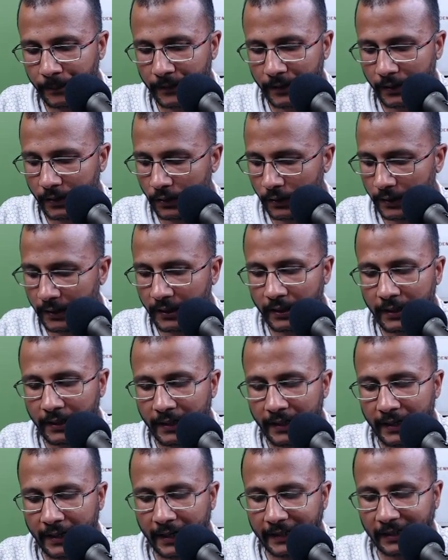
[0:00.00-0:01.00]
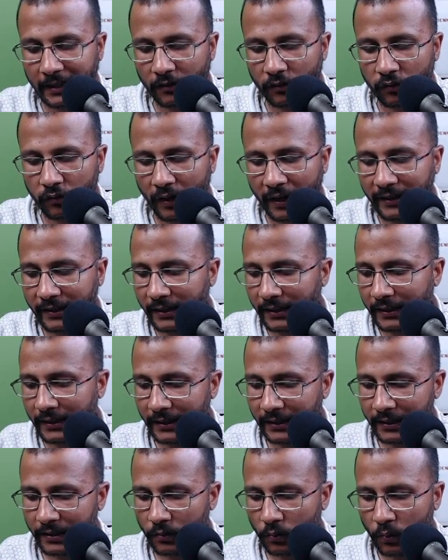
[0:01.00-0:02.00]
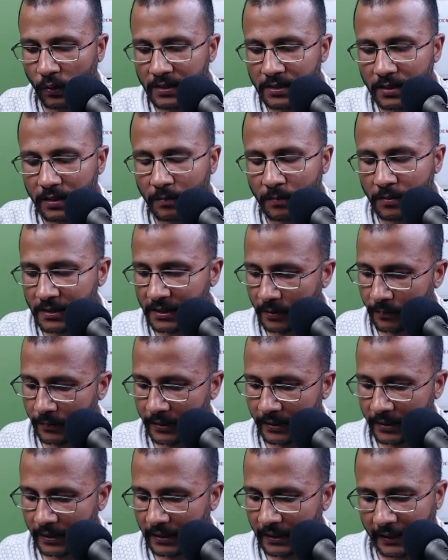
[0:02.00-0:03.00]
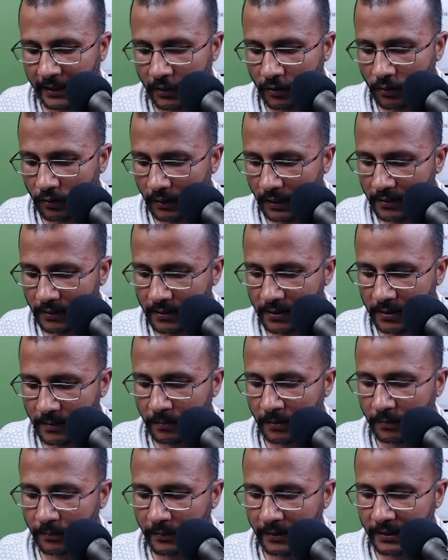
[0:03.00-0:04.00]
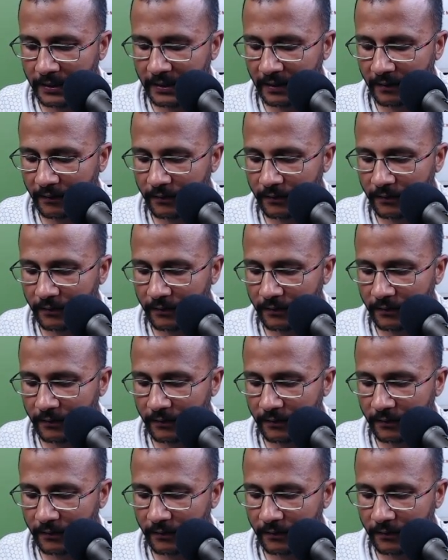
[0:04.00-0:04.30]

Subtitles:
Okay, and then finally, once numbers are printed, I need to write a simple printf